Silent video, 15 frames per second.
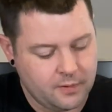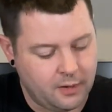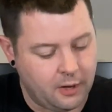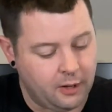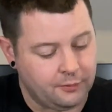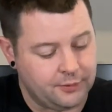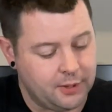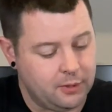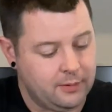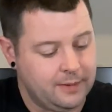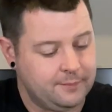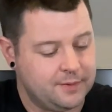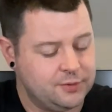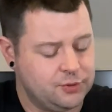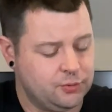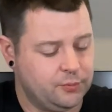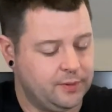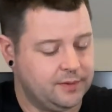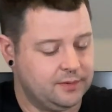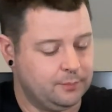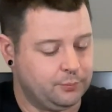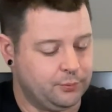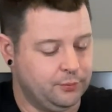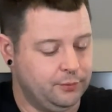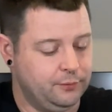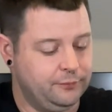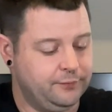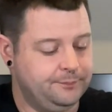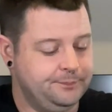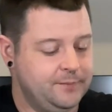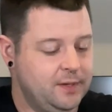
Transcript: although I'm enjoying the proof,